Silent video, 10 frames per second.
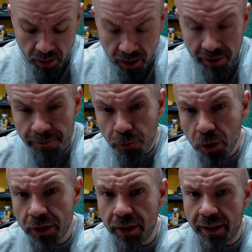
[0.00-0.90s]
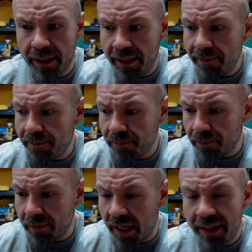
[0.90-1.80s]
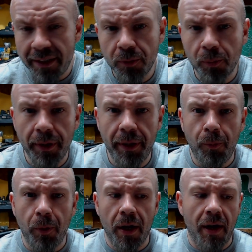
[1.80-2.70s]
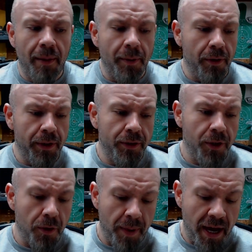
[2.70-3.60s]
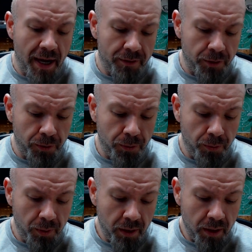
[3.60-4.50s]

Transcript: Unfortunately, and this is really where I'm going to go back to